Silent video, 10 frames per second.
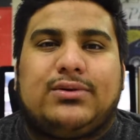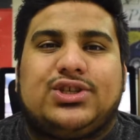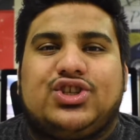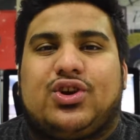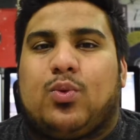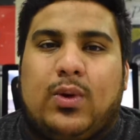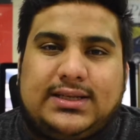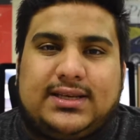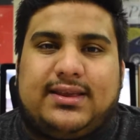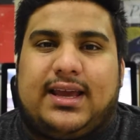wasn't sure what
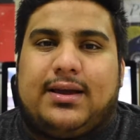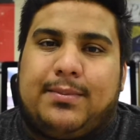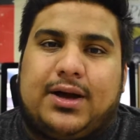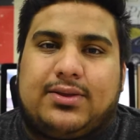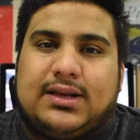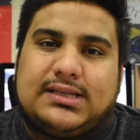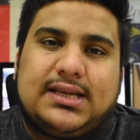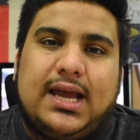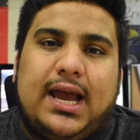to think about this.